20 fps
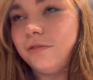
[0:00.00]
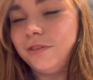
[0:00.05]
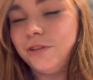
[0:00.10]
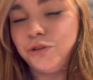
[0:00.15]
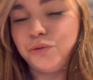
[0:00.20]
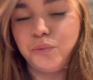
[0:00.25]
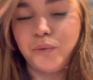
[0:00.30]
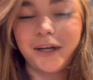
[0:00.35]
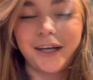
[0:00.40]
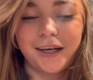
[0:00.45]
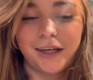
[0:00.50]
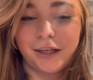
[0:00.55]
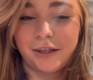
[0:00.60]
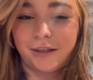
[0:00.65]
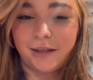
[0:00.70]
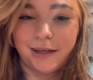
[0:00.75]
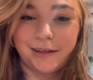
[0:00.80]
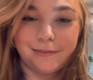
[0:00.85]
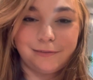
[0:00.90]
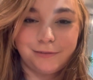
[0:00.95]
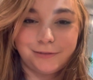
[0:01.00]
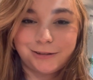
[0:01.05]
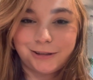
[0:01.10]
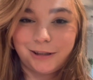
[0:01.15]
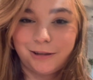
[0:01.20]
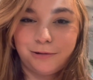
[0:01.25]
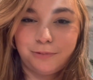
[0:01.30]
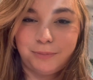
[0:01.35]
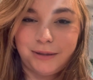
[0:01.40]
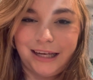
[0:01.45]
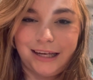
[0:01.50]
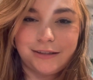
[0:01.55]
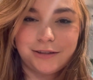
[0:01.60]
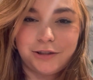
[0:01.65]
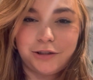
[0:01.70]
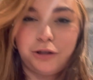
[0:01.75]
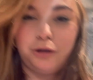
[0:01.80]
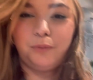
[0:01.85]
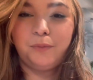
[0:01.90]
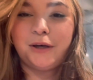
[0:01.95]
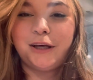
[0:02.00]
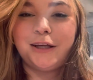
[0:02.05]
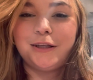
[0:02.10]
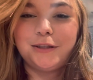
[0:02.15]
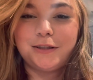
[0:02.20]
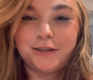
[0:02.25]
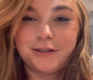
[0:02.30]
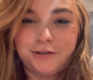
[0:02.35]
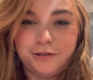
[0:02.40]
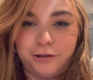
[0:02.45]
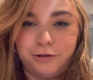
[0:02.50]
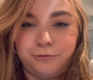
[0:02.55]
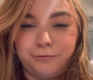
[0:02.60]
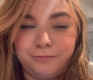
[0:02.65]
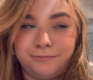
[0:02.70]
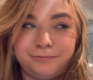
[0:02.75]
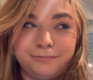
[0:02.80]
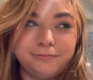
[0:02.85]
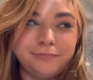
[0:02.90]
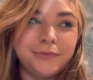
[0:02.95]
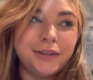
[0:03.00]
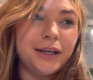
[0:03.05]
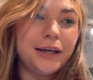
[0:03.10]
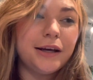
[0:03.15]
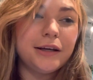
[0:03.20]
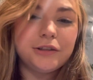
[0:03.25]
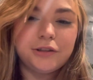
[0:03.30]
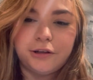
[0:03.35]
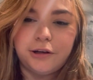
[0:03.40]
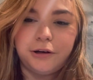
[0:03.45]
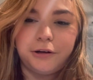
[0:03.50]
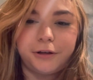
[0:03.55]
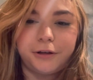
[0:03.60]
twenty times in the past few months, so all